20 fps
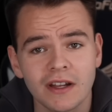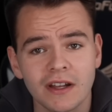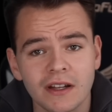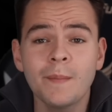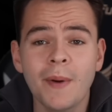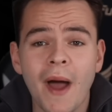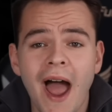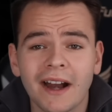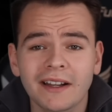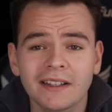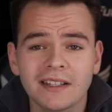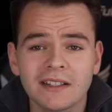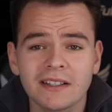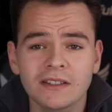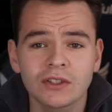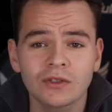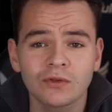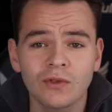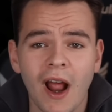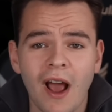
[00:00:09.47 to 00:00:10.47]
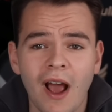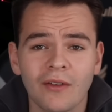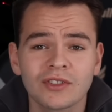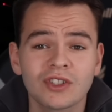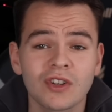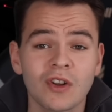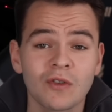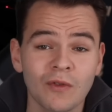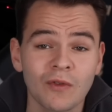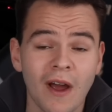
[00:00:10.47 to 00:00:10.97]
impacting the
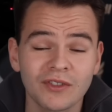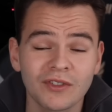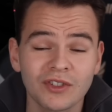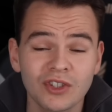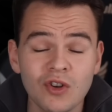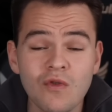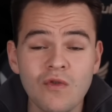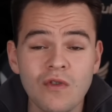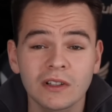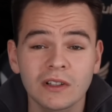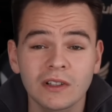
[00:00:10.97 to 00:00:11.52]
ground around 2